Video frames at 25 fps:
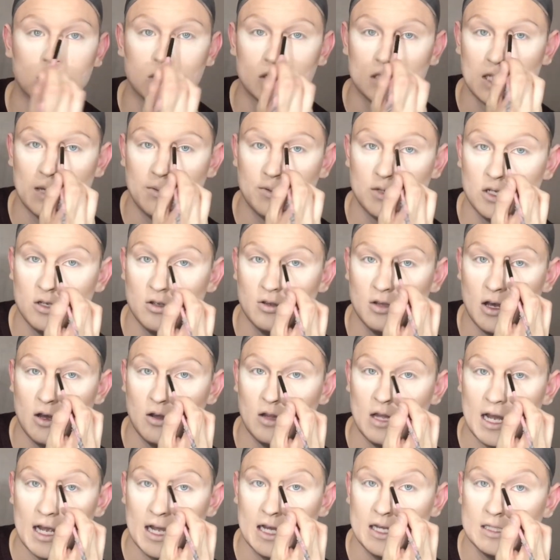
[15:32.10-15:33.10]
It's up to you
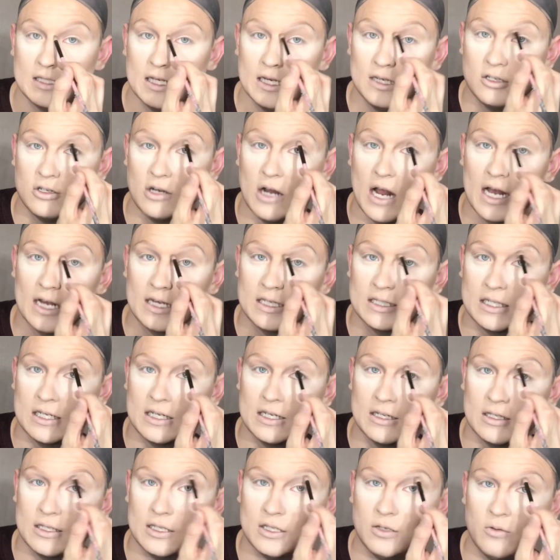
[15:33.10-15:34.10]
though. Like I said, drag is
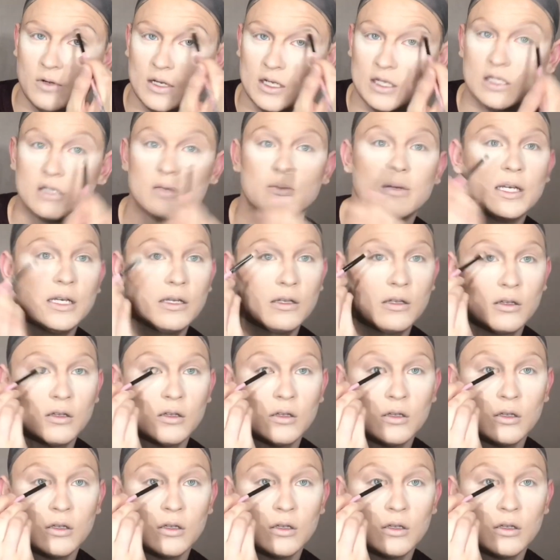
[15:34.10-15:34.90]
anything you want it to be.